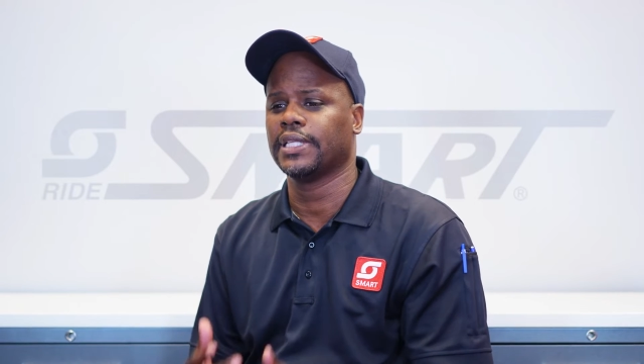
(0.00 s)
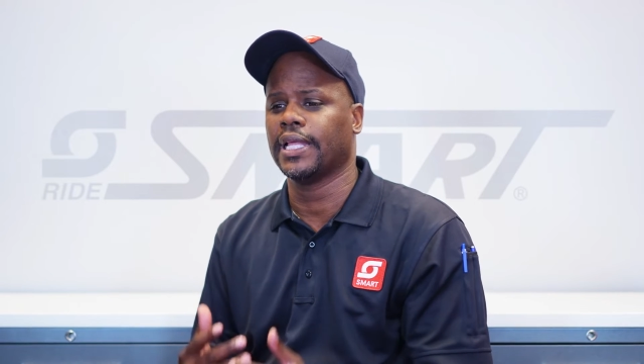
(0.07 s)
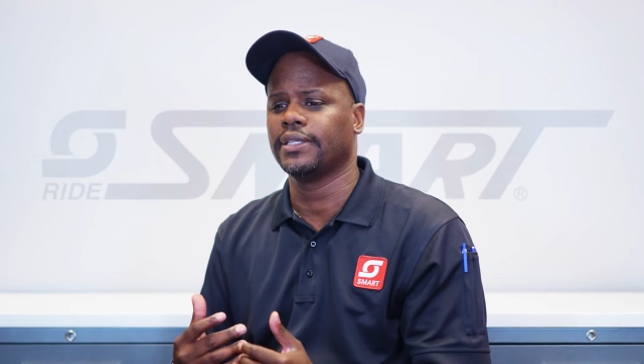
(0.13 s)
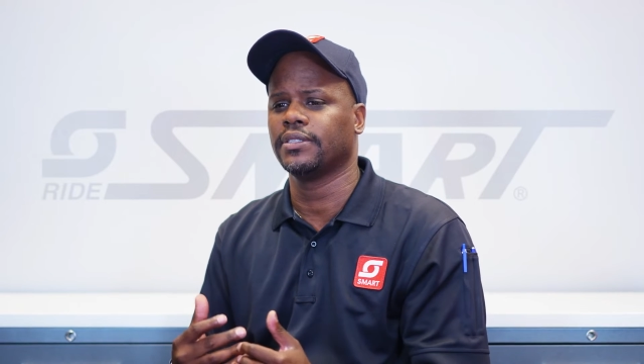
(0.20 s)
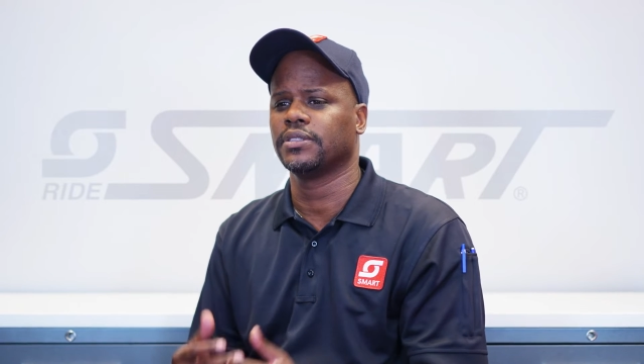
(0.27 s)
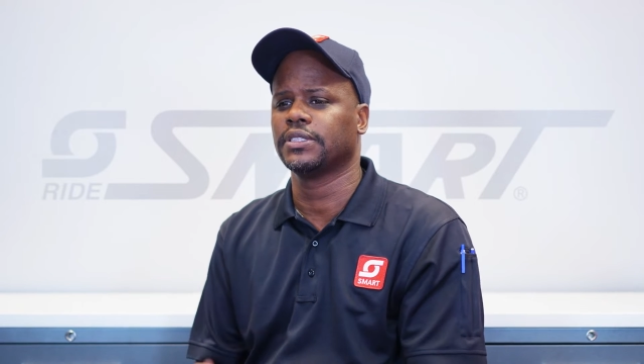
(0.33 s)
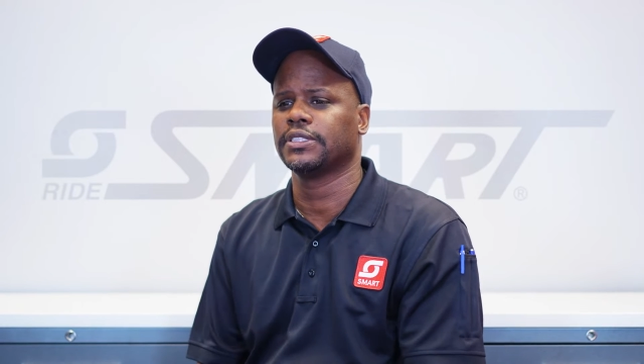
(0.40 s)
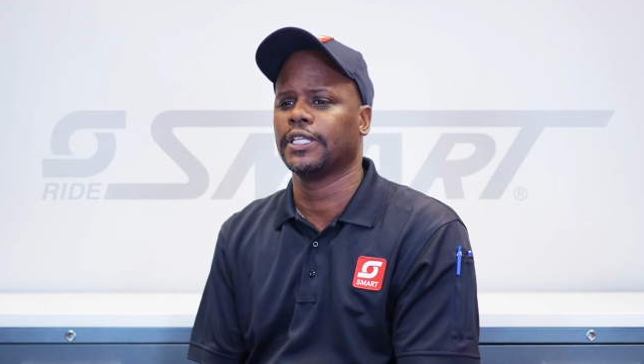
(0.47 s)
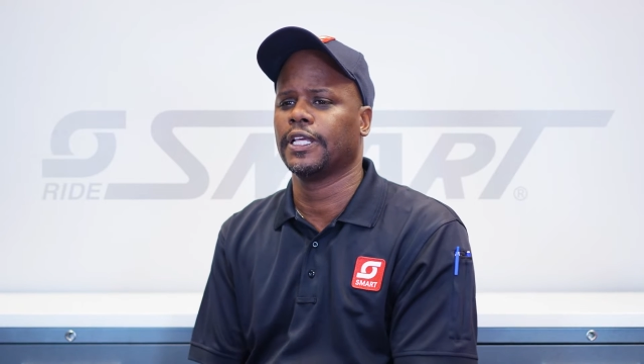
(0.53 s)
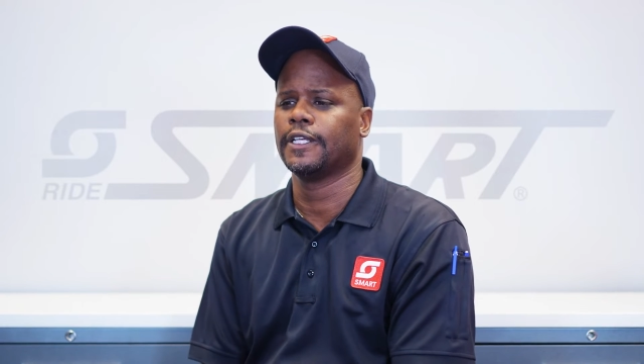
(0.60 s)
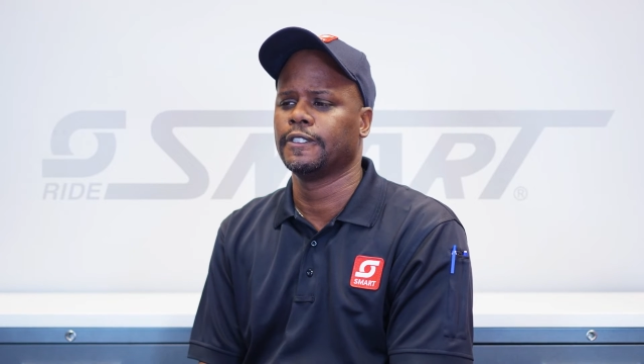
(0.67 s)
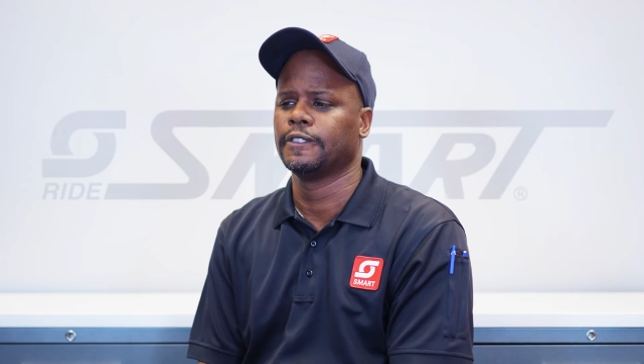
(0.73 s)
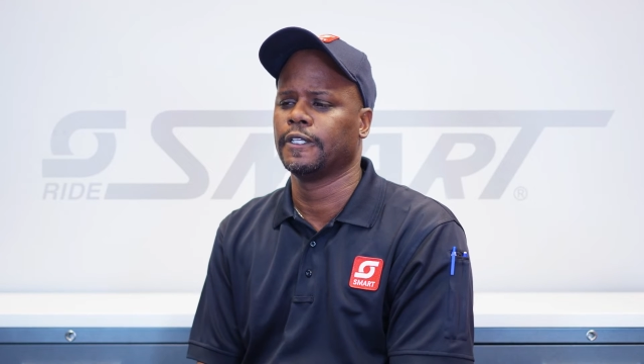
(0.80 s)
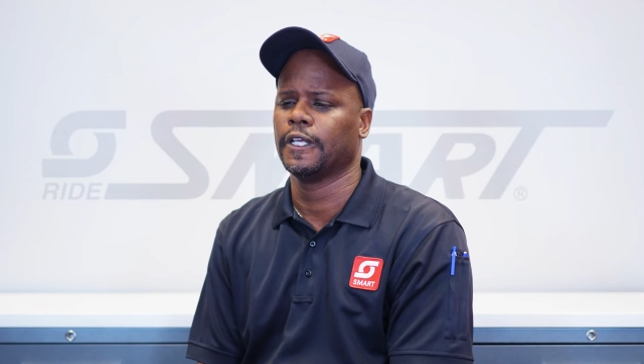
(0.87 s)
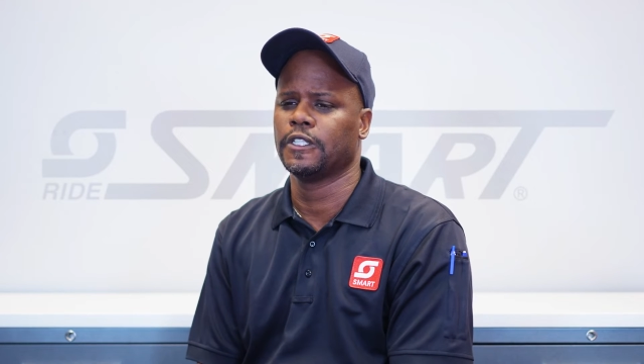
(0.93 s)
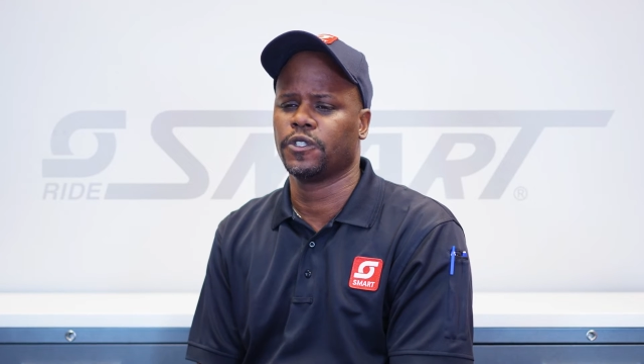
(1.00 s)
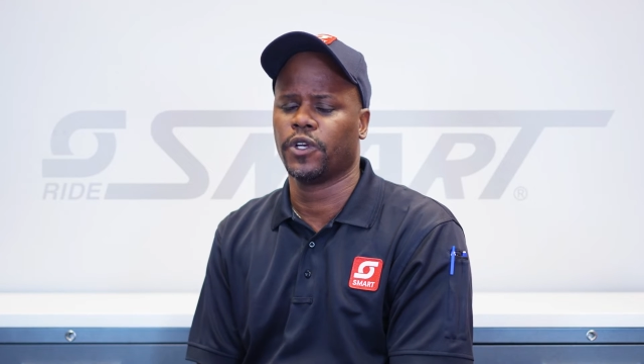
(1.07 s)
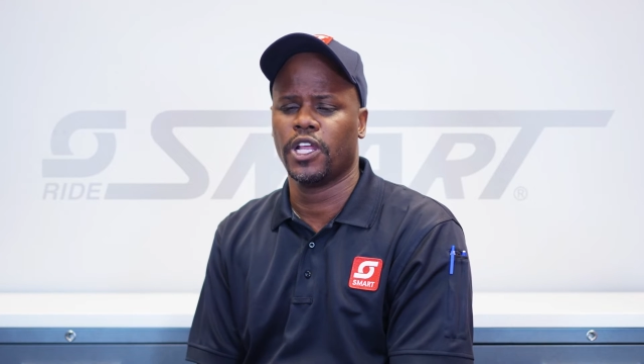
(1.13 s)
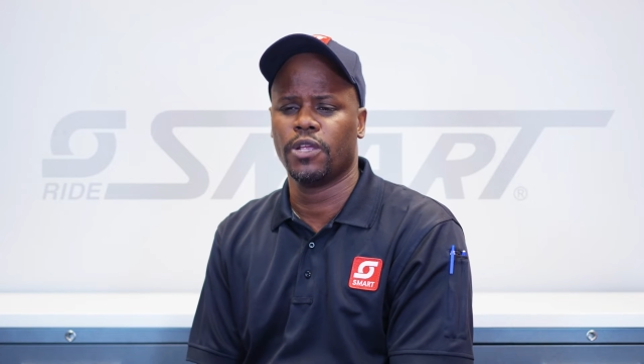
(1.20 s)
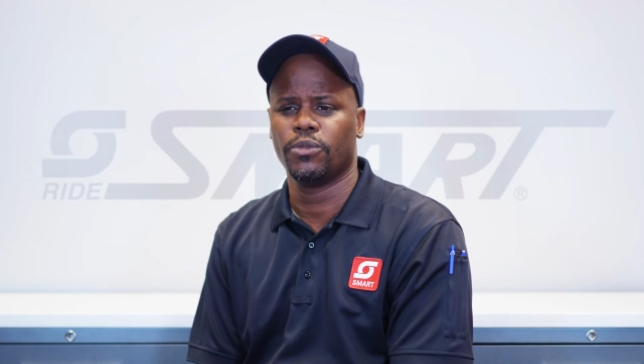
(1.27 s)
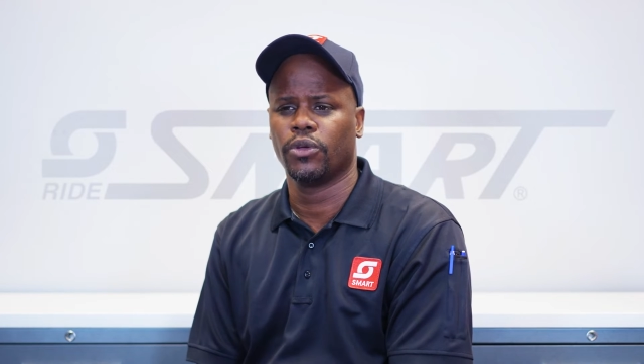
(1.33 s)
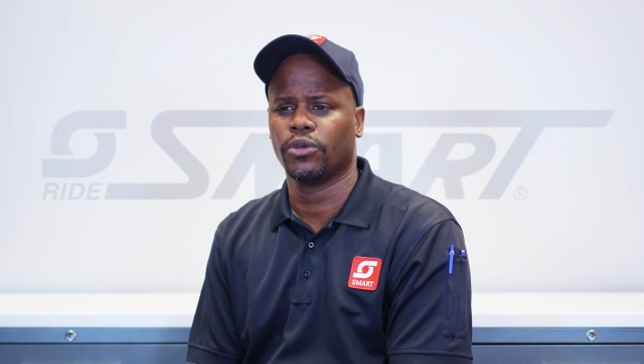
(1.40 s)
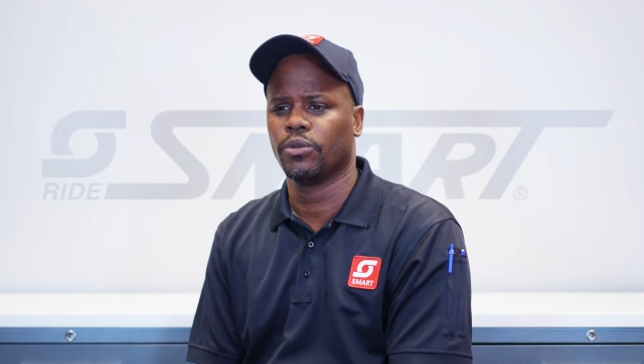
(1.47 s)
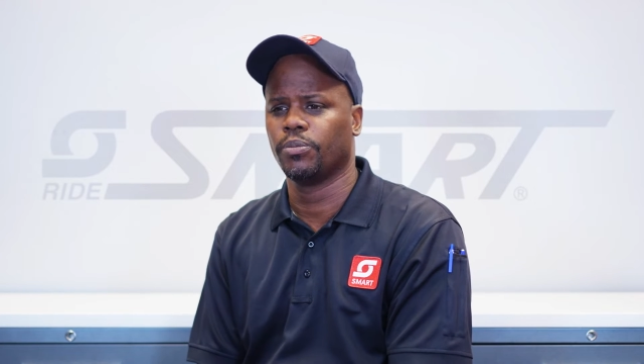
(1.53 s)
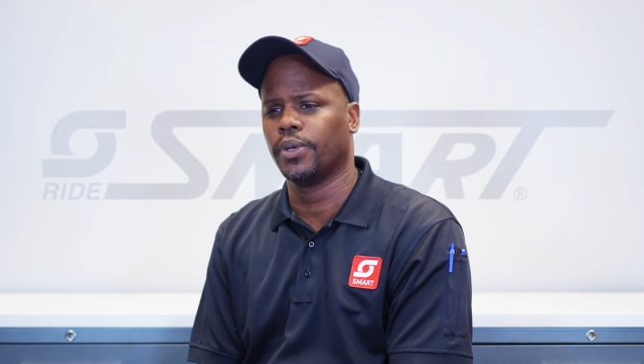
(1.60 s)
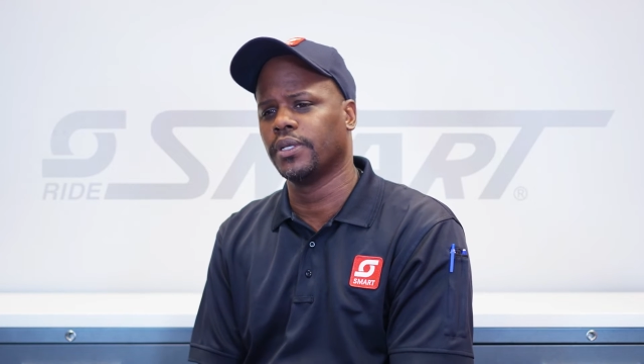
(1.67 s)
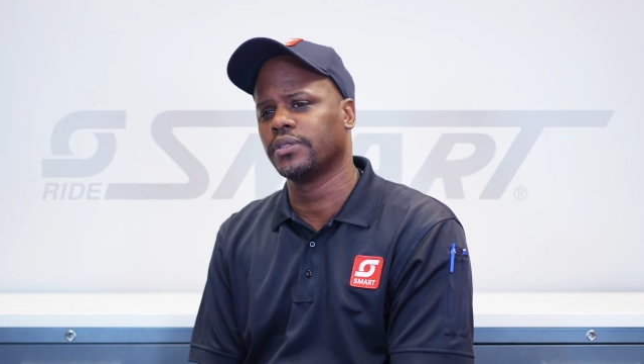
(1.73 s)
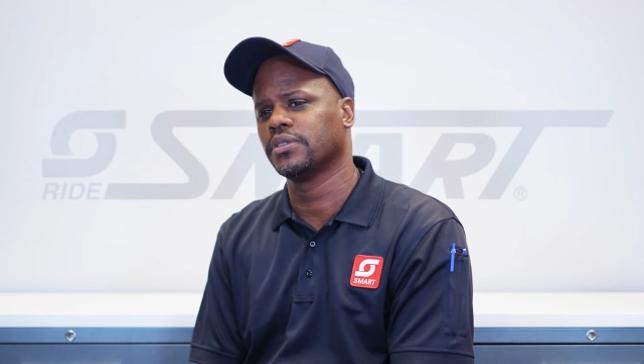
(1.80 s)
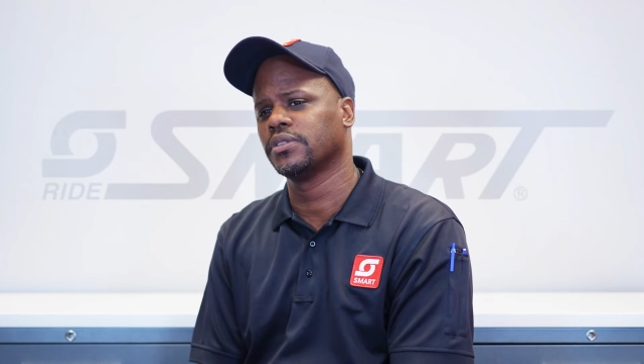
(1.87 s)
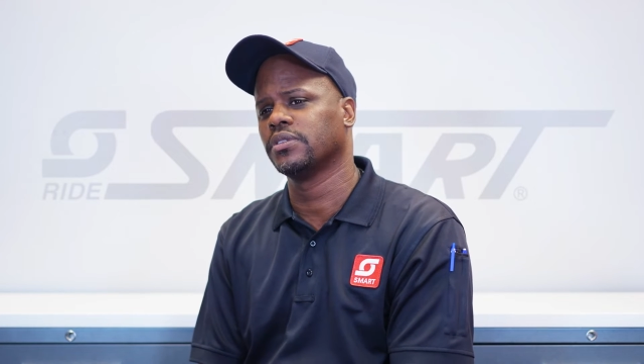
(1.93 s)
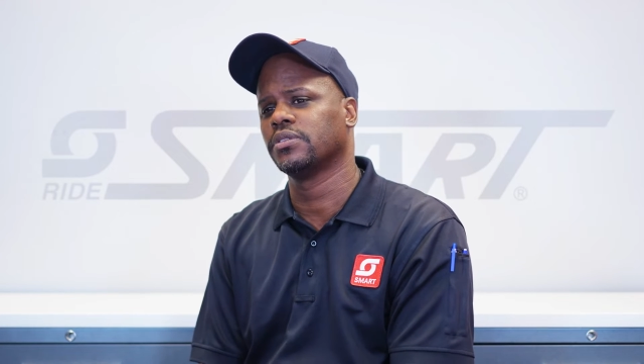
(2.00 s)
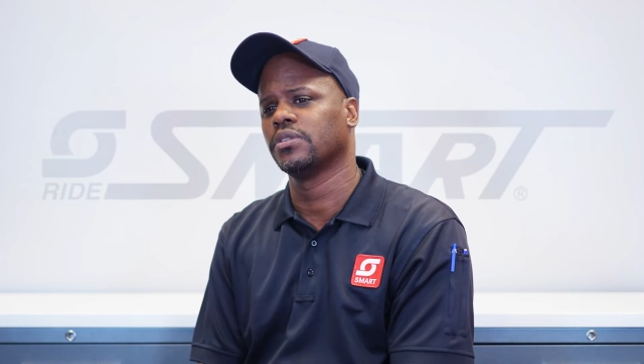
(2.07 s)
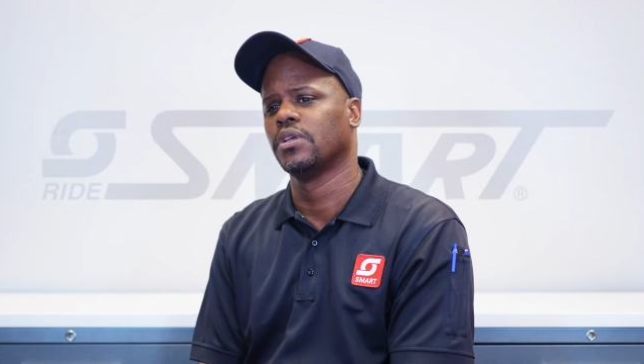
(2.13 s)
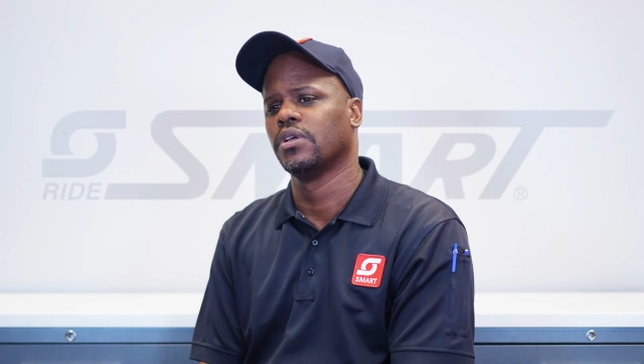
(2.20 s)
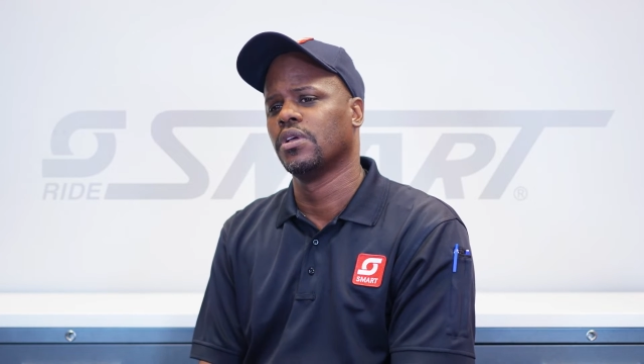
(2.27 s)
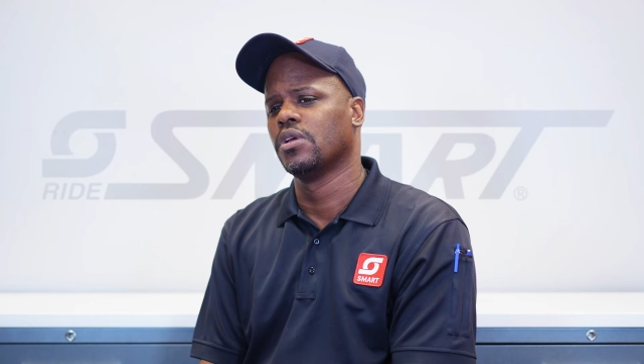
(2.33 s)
license. They, they trained me on the buses,